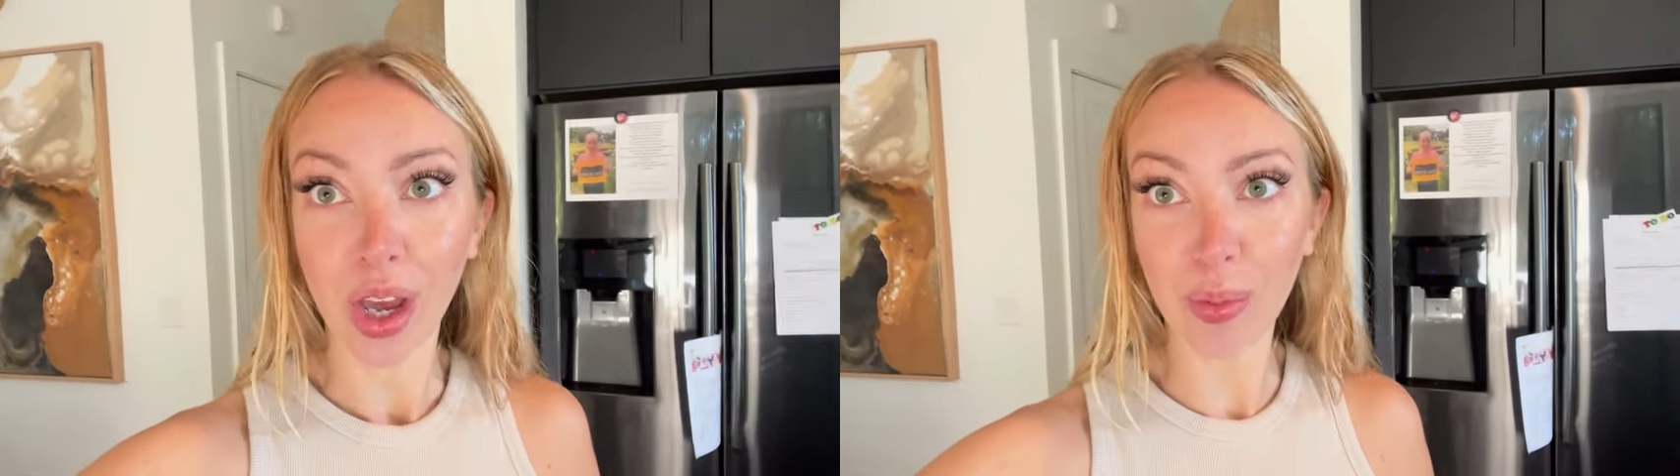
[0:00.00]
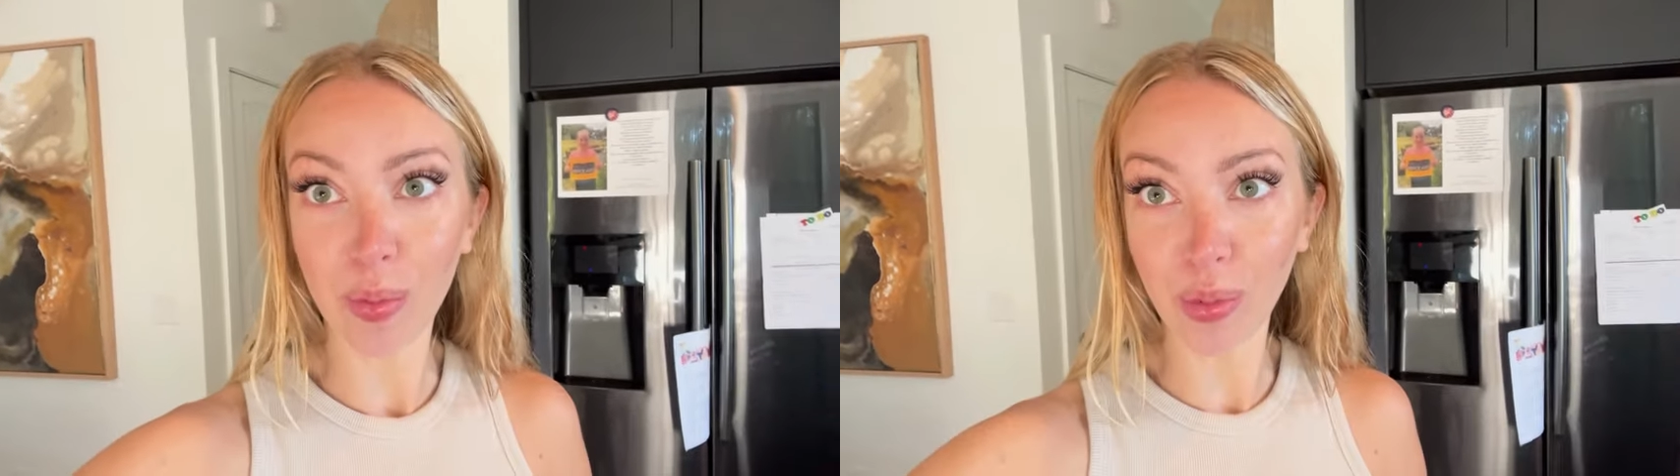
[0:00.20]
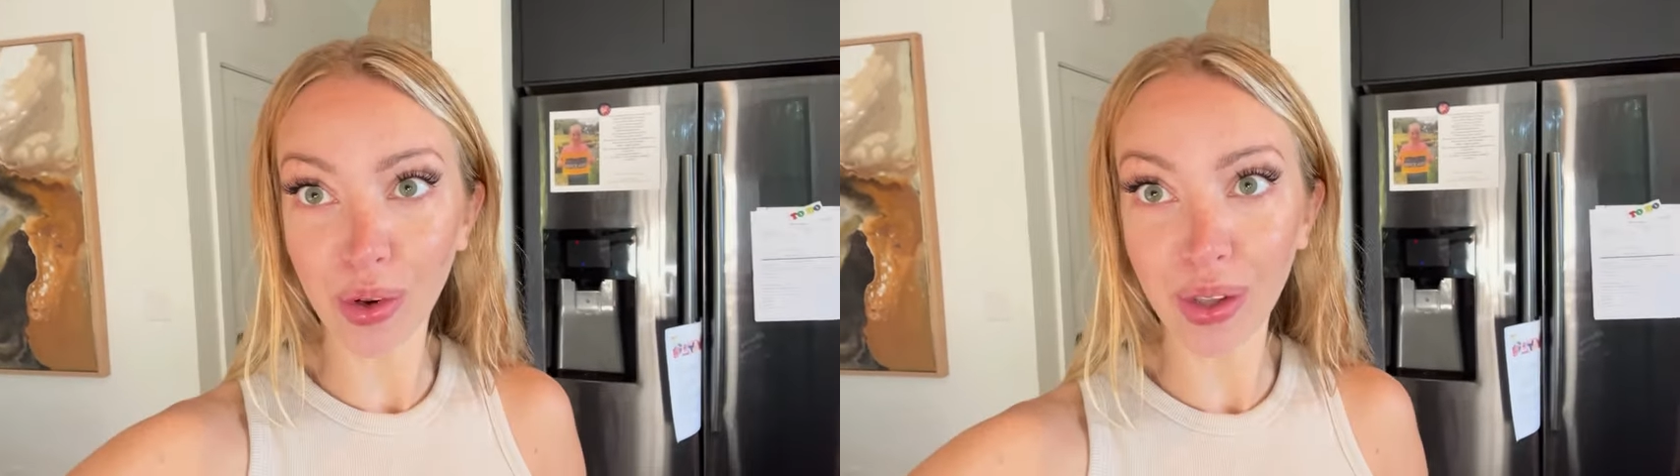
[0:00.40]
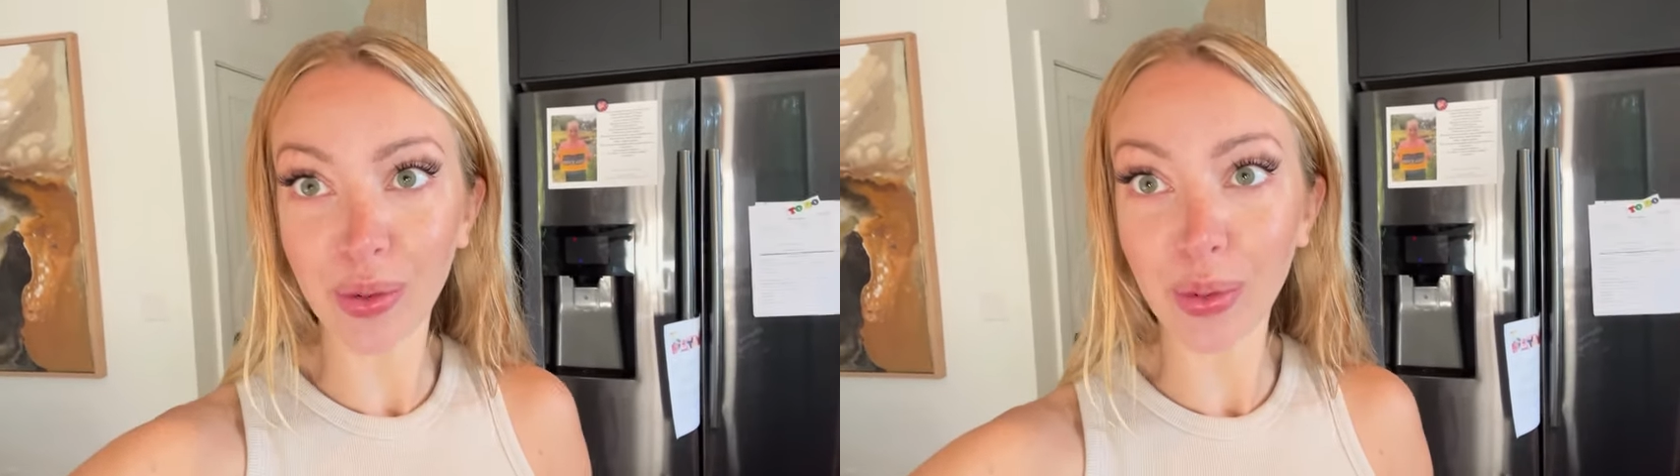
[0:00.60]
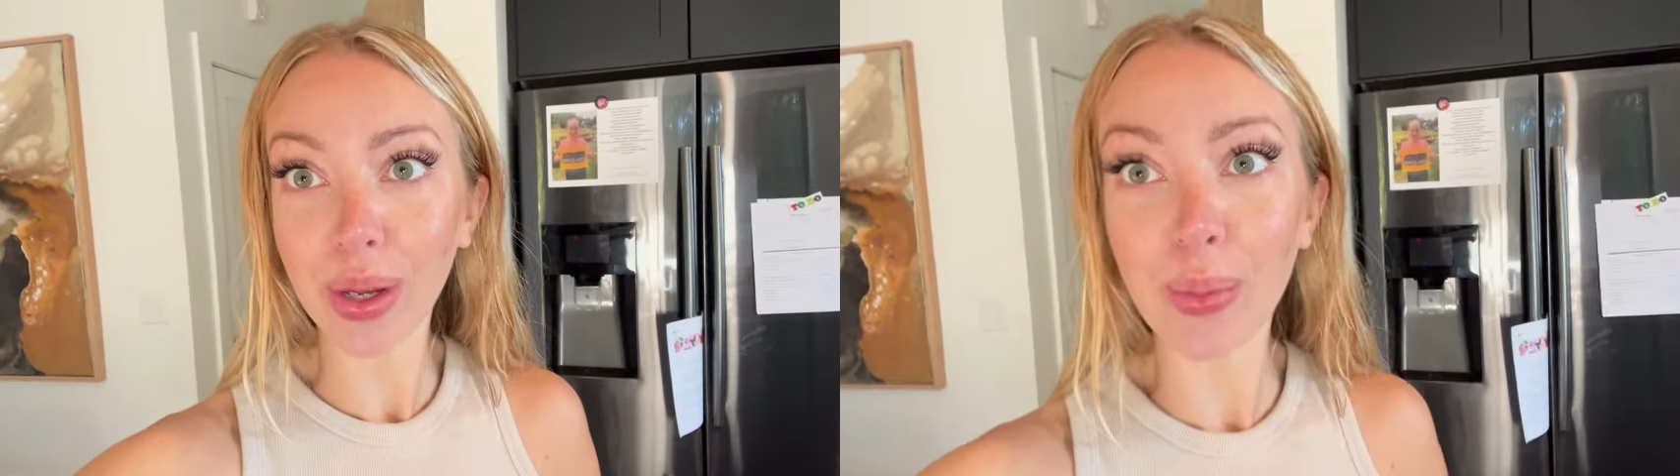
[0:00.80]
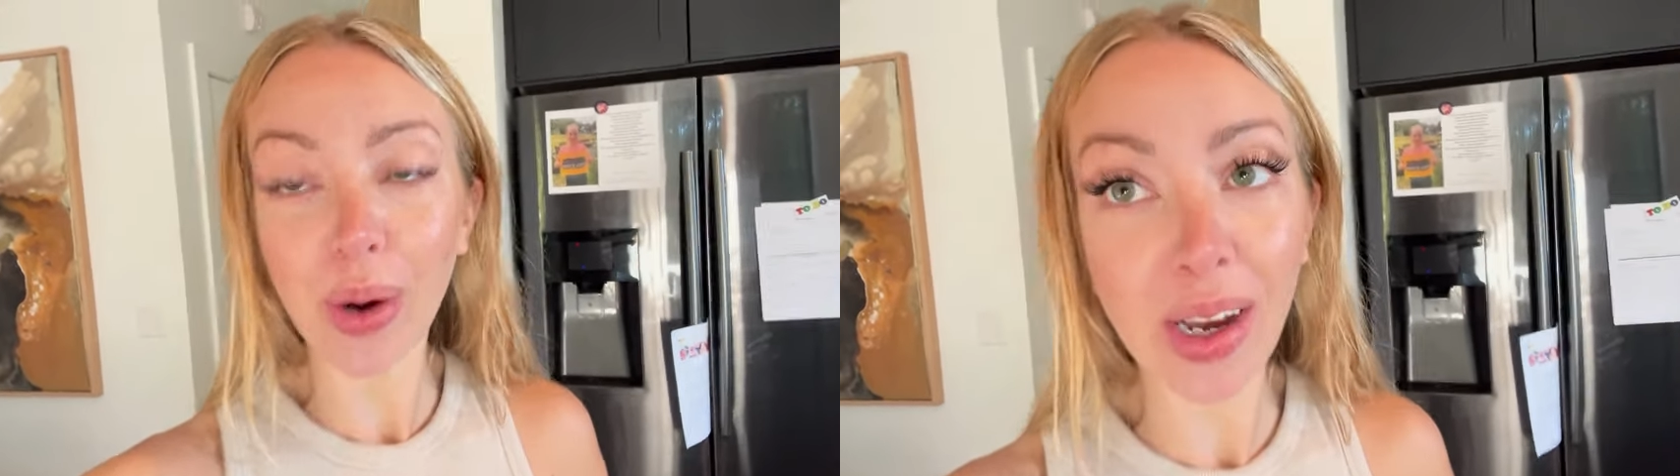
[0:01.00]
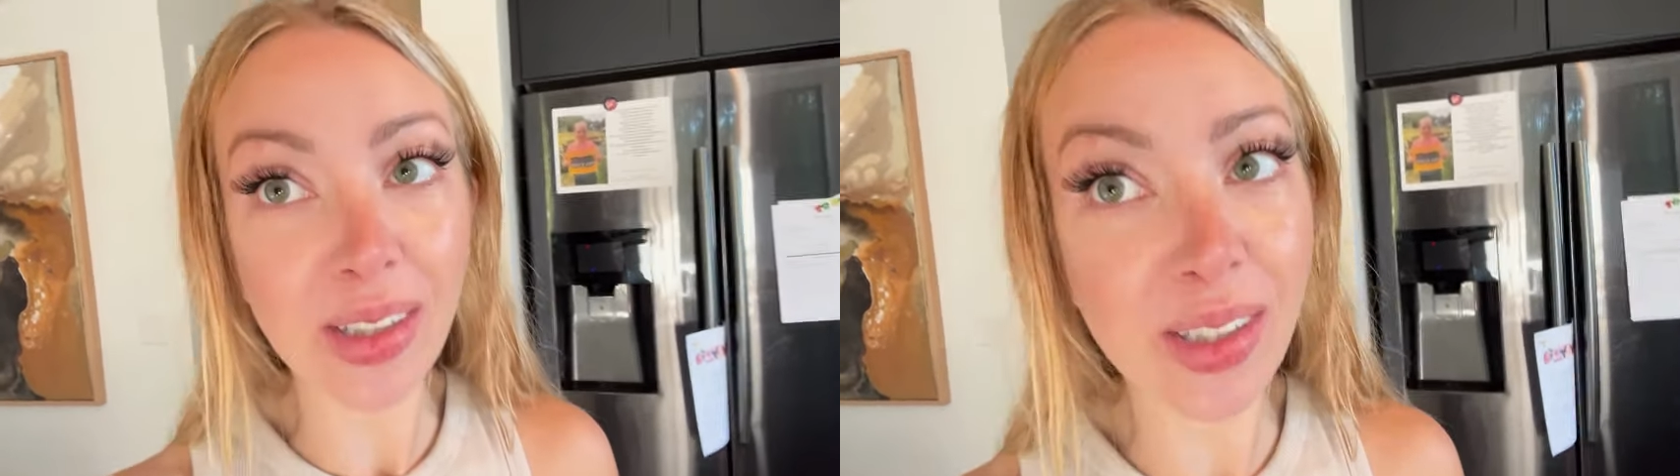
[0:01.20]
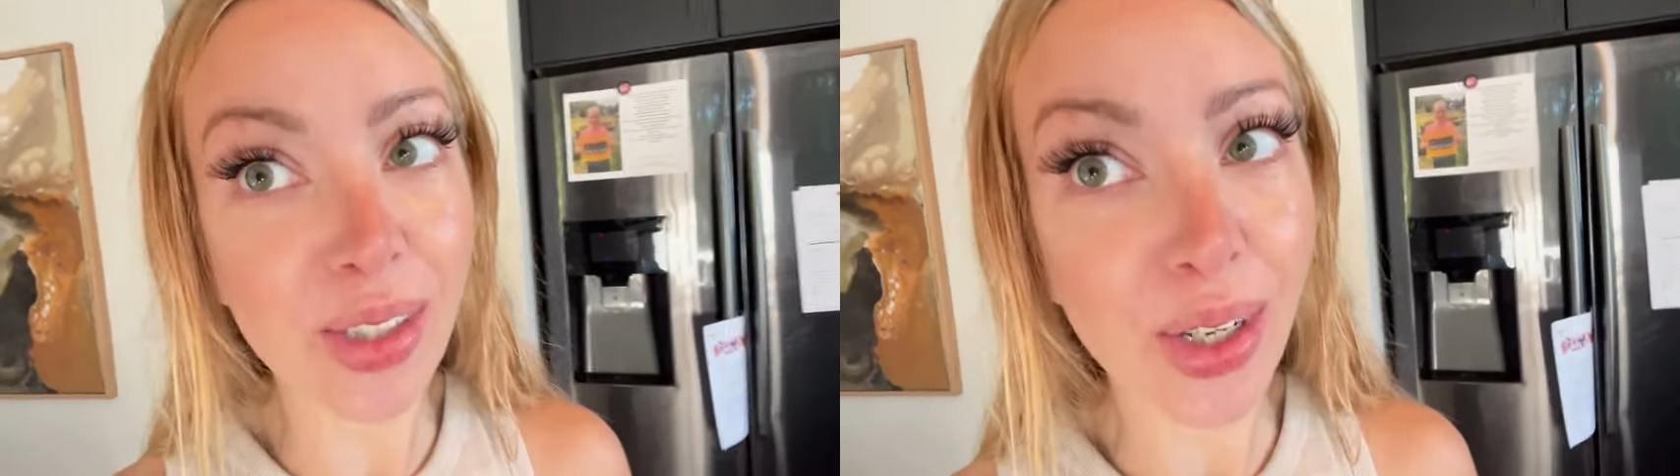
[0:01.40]
I'm really, really
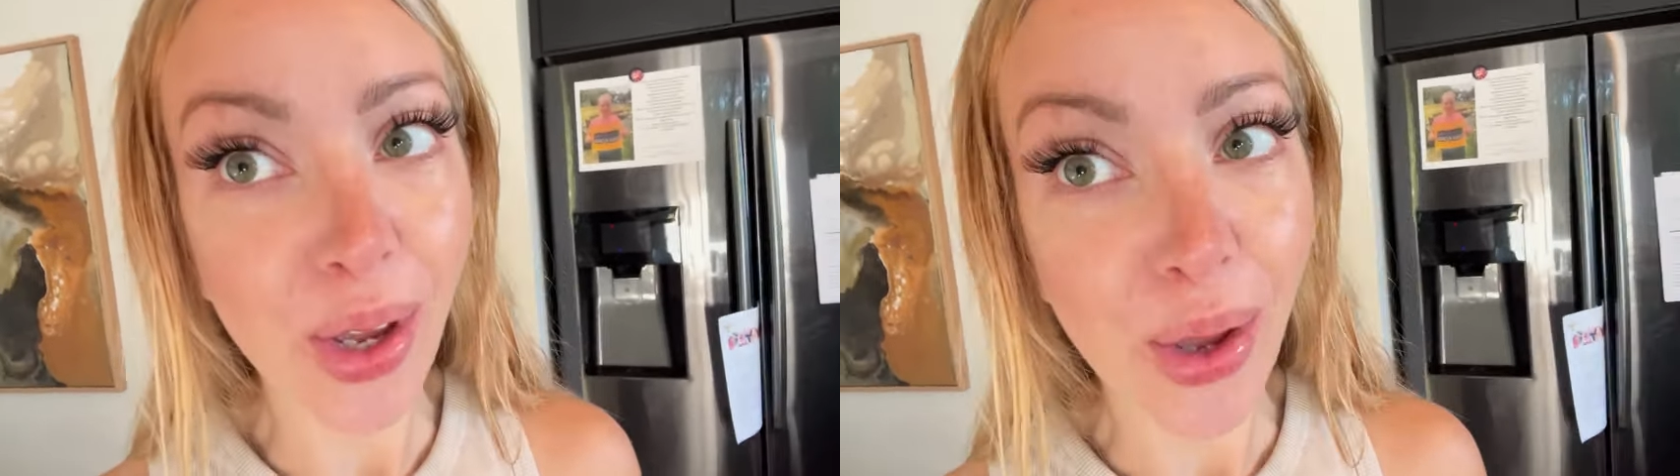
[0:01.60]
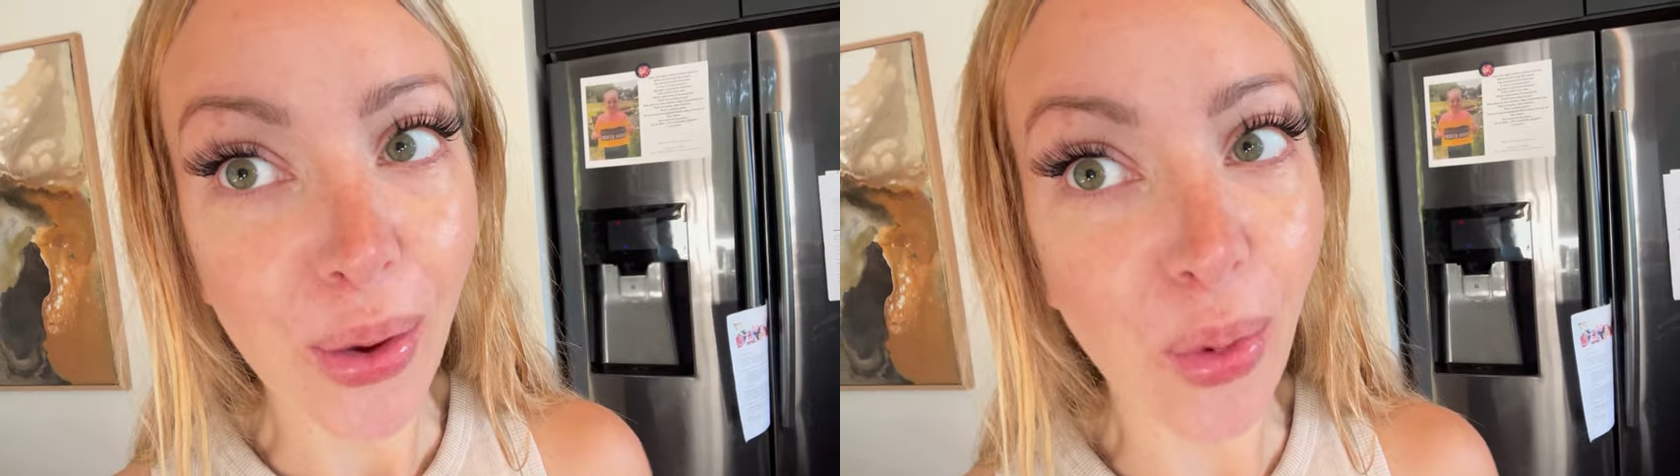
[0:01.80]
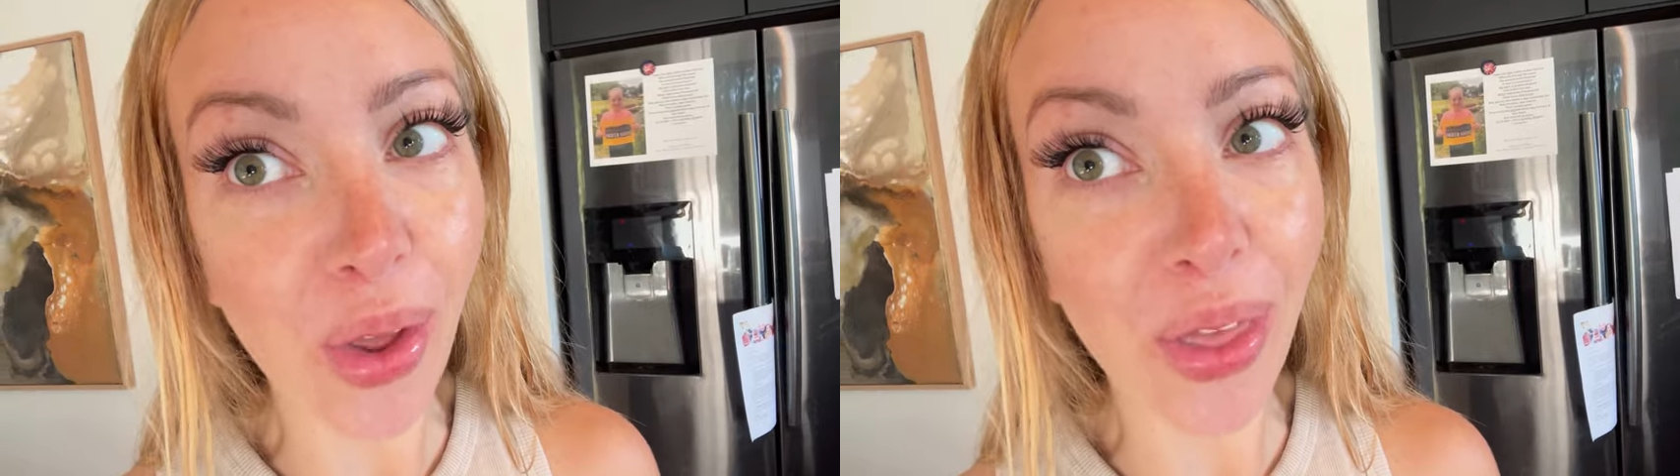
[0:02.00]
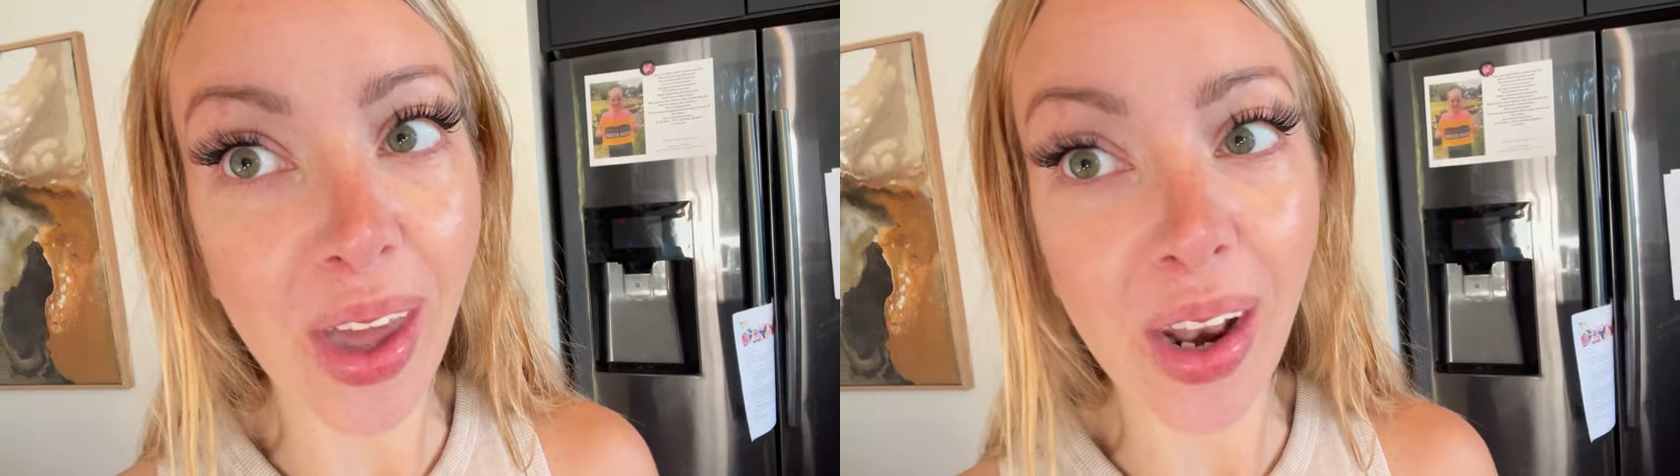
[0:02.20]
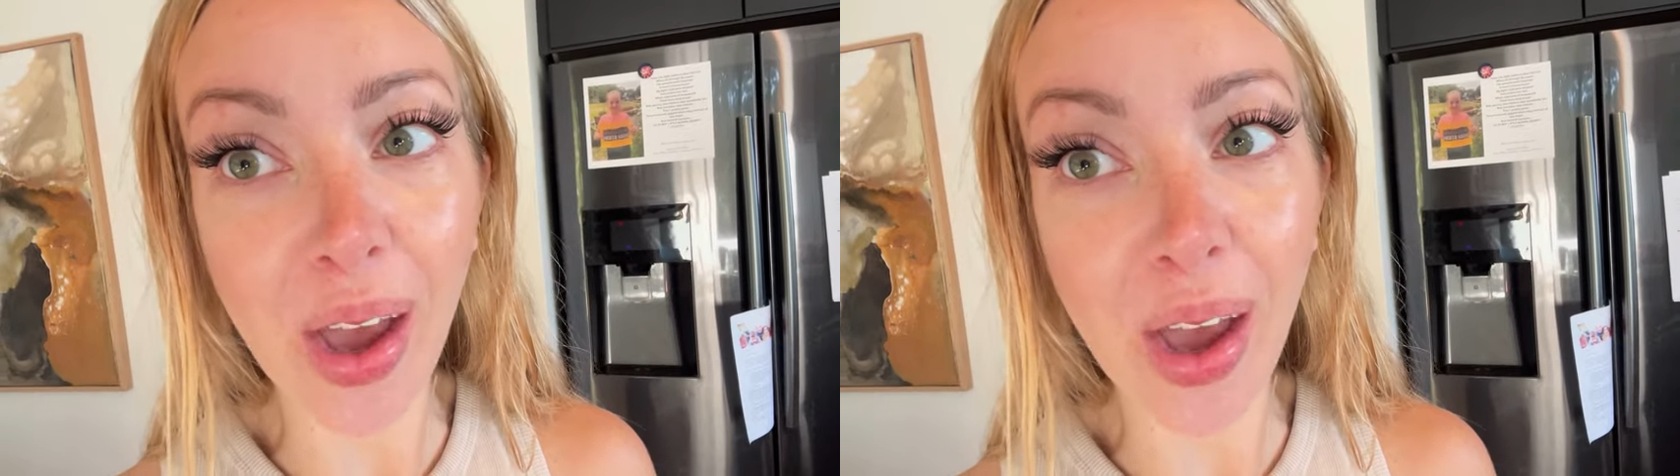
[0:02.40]
impressed with it.